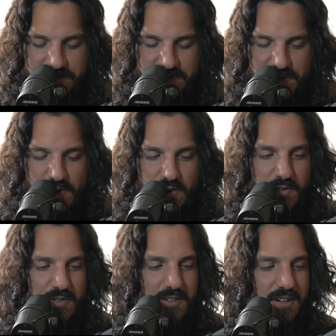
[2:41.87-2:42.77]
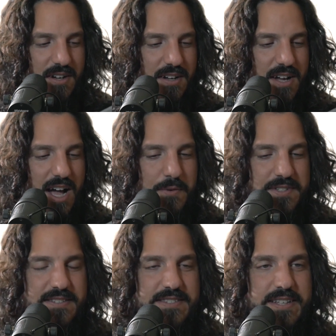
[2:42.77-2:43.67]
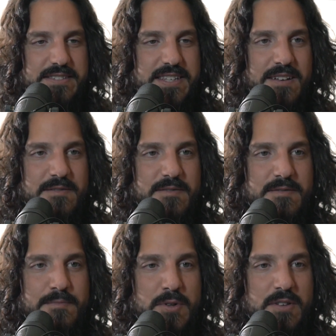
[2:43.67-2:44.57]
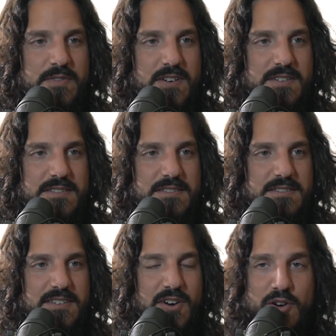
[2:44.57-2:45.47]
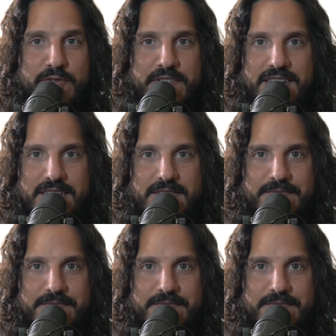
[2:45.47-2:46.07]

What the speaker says: So I was on Sunset Boulevard. Heard of it?